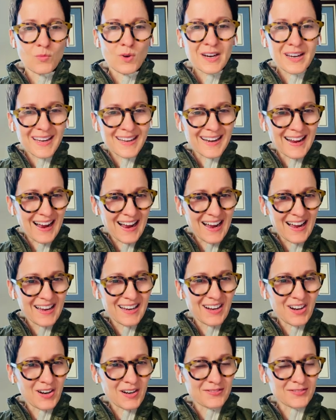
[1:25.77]
What could I
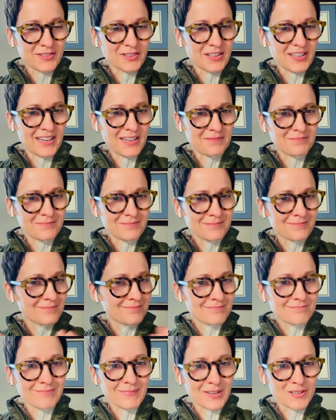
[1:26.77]
offer them
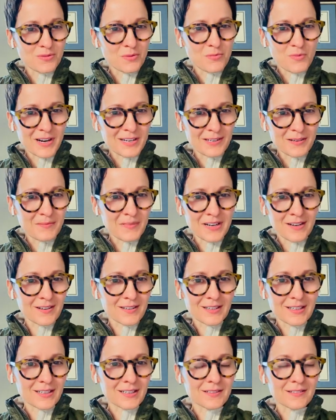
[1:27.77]
as a white
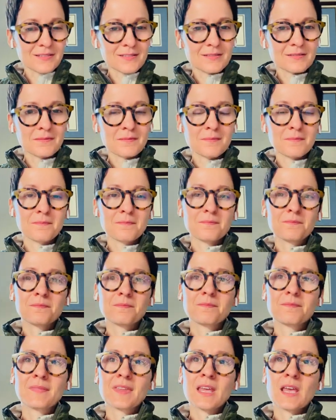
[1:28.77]
American?
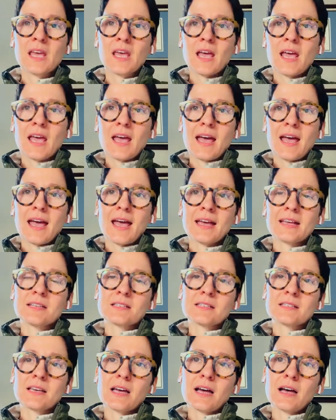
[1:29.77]

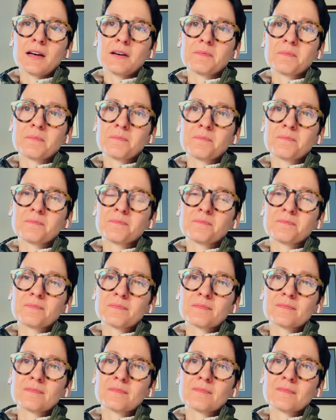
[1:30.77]
And
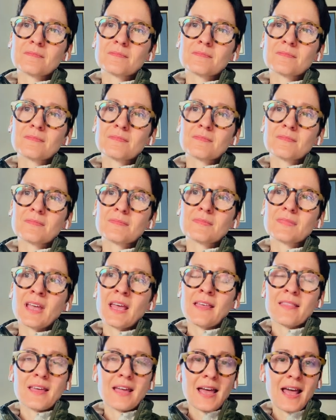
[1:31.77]

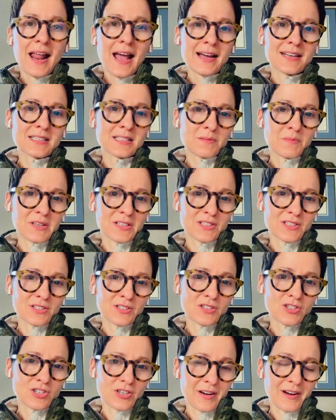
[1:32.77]
they had asked me to
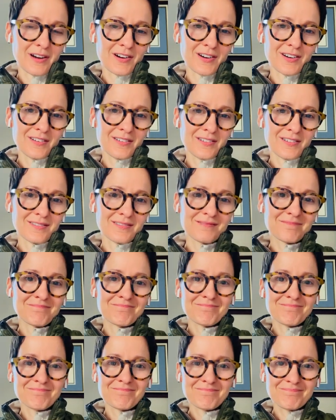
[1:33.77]
share
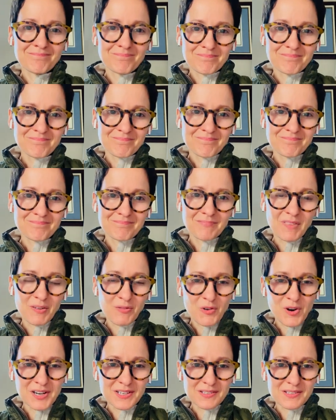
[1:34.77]
my
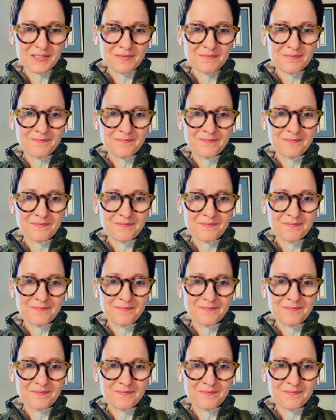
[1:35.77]
voice.